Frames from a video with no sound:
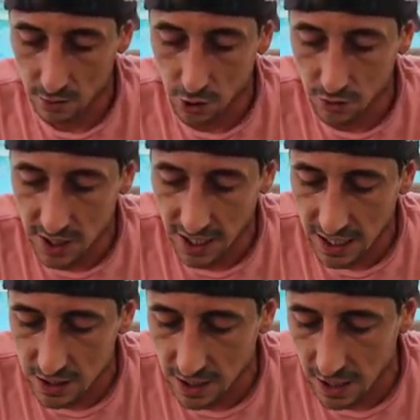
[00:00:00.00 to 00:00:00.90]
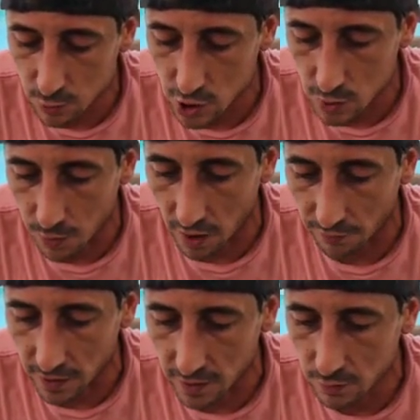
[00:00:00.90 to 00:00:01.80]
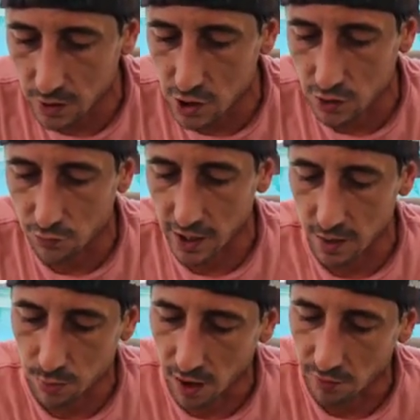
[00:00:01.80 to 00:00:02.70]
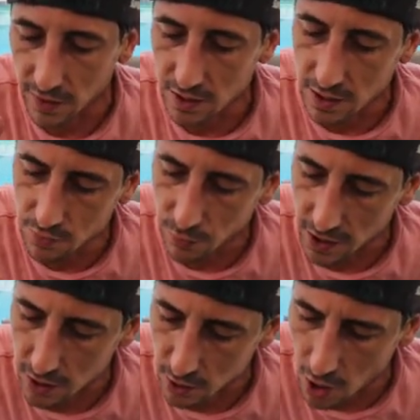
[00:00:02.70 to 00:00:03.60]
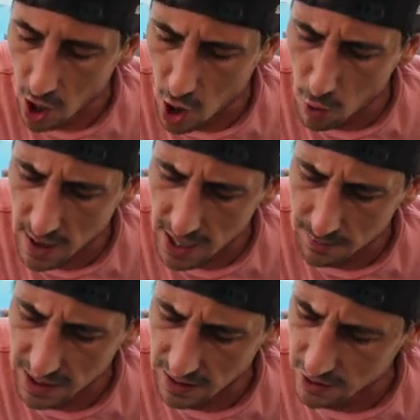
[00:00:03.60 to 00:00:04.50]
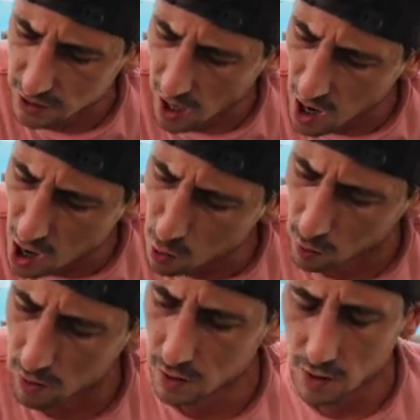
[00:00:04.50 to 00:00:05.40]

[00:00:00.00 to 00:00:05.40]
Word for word: Two tickets, guys. We just profit. We just freaking profit. Let's freaking go, baby. Let's go.